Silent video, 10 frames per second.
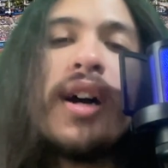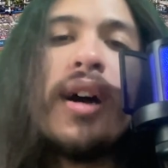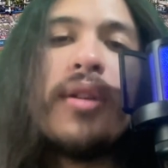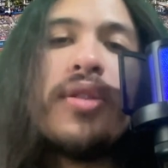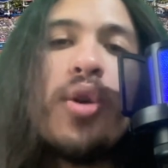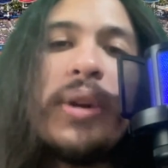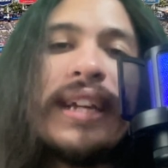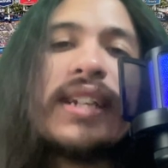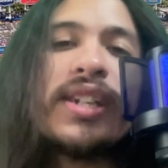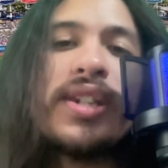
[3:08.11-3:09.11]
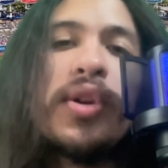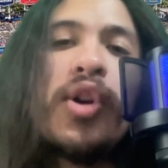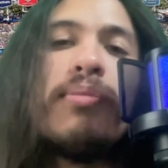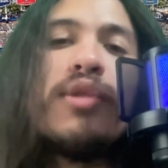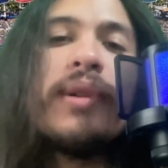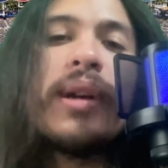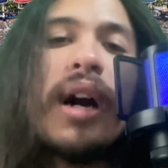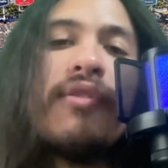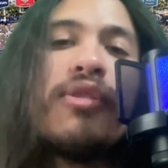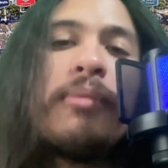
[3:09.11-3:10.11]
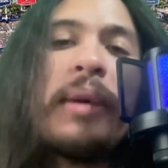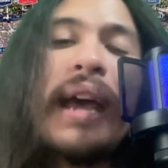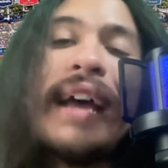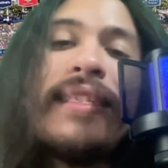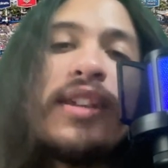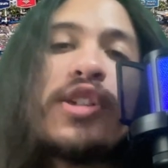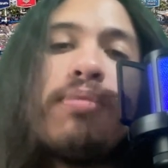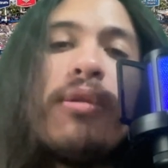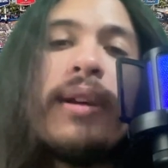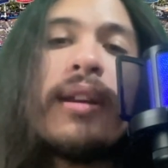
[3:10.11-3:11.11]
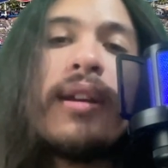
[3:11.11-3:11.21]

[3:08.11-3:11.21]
would consider moving on from him at this point.